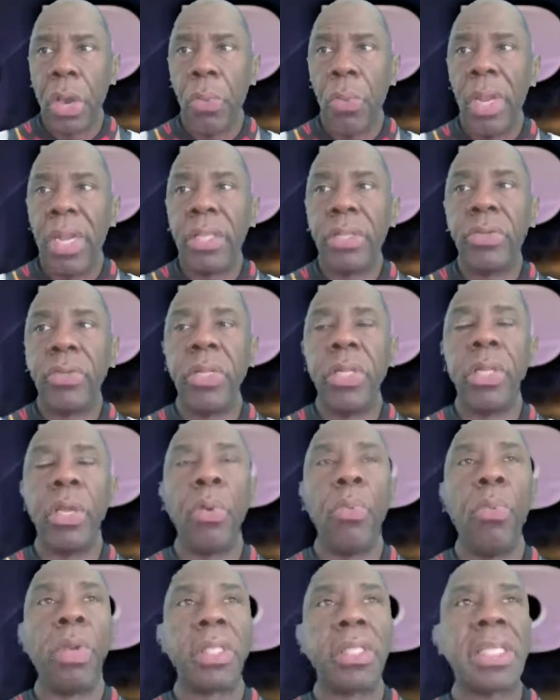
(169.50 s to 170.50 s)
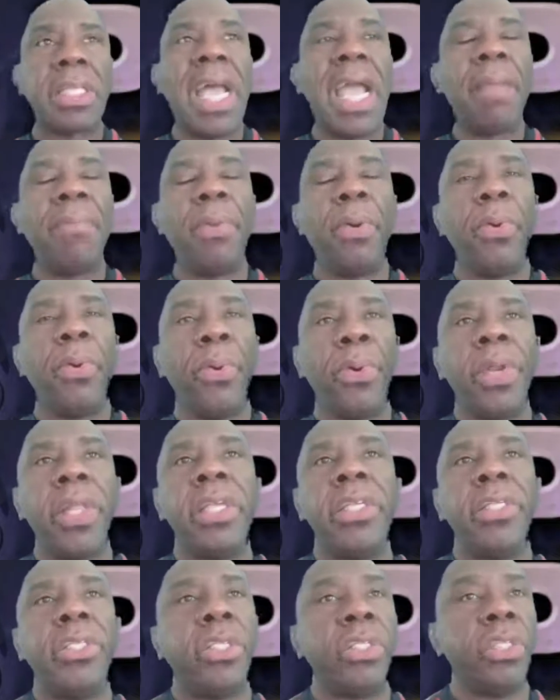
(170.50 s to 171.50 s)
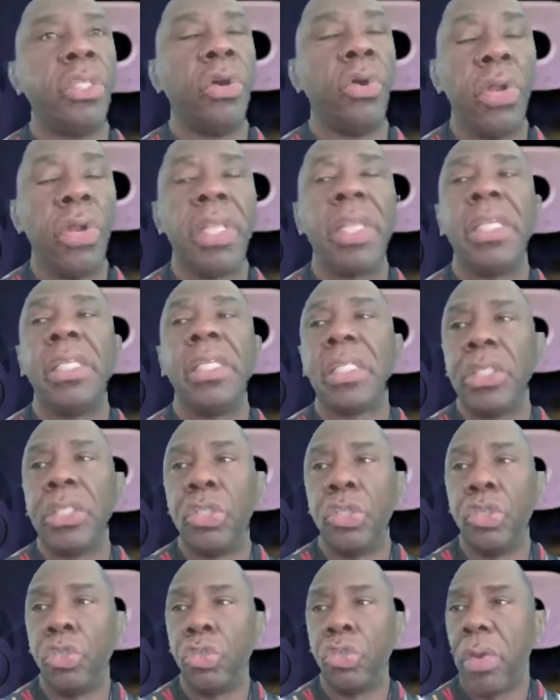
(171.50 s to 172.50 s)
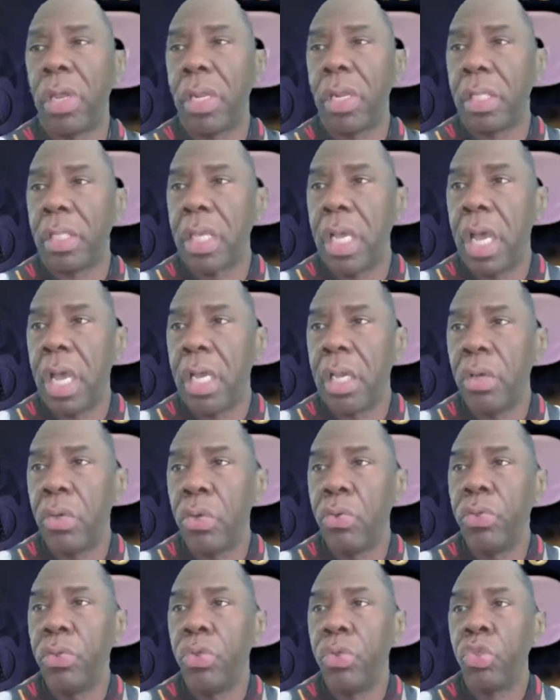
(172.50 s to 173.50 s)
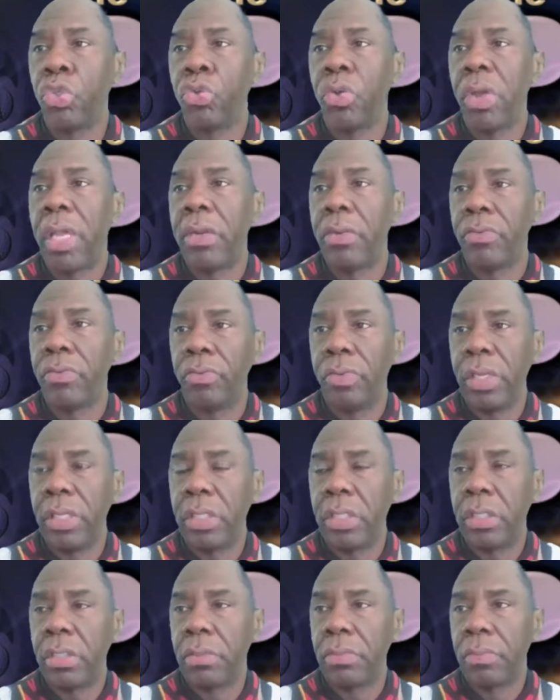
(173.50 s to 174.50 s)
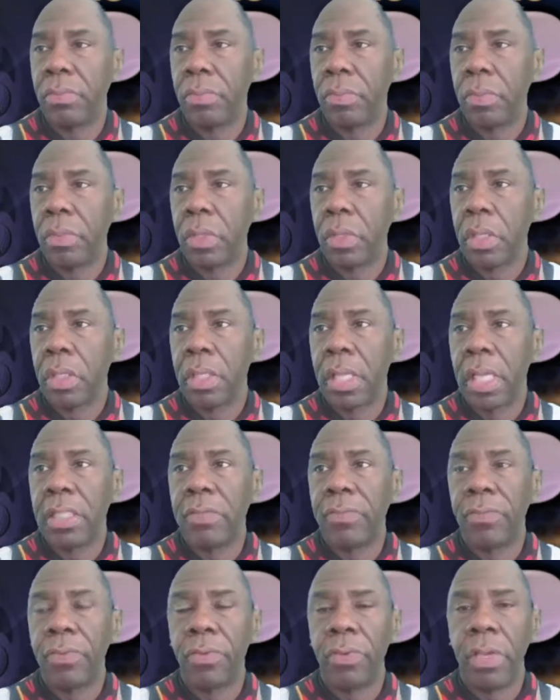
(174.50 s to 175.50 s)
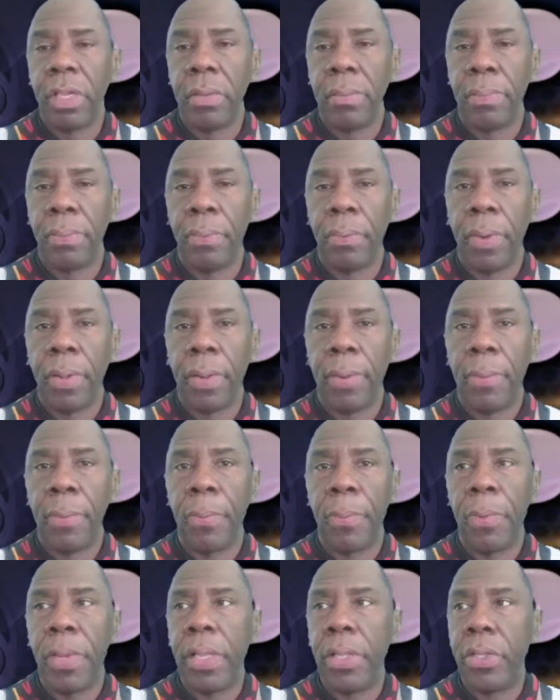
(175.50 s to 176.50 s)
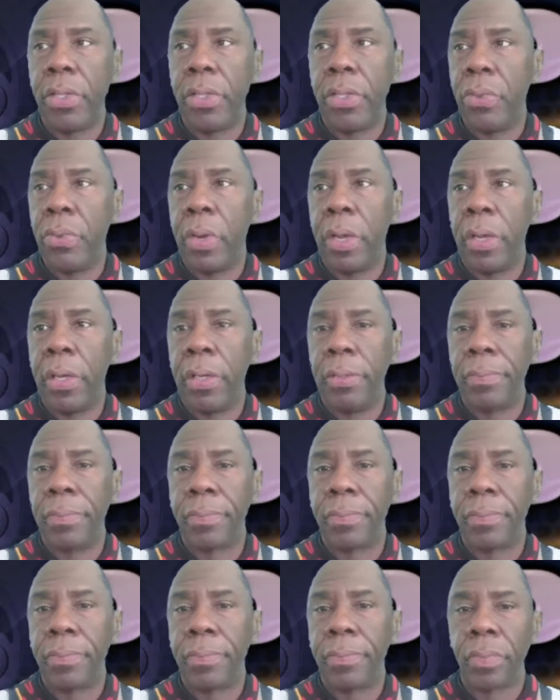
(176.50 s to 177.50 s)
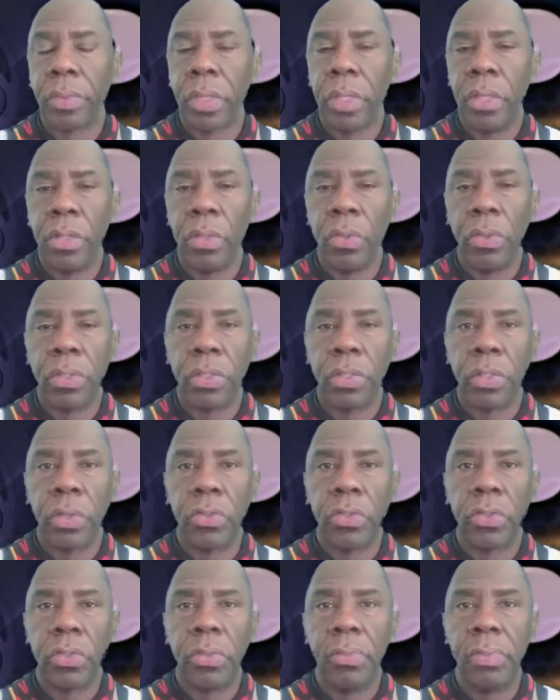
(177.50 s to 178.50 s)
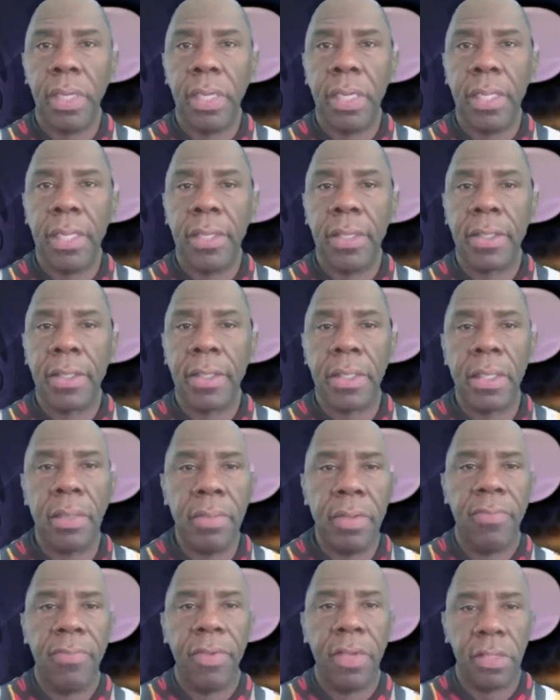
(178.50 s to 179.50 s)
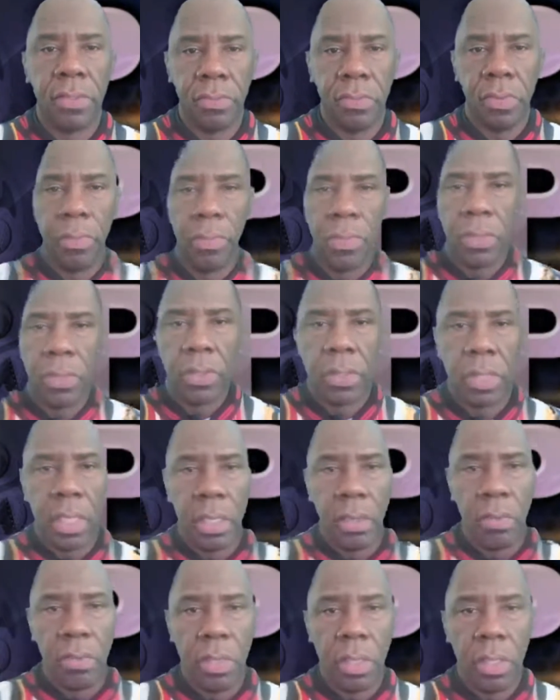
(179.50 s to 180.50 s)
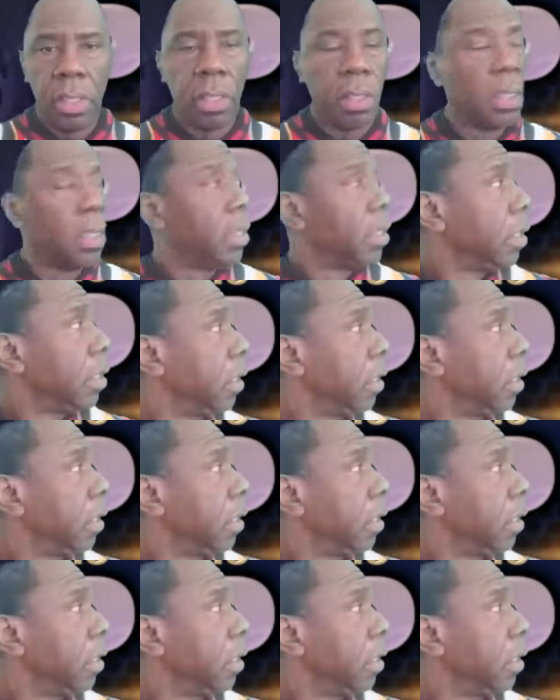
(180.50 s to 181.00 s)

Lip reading: wanted you to know what type of audience that you're trying to target, who you're trying to reach. That's very important when you doing social media. Let me fix one more thing on here.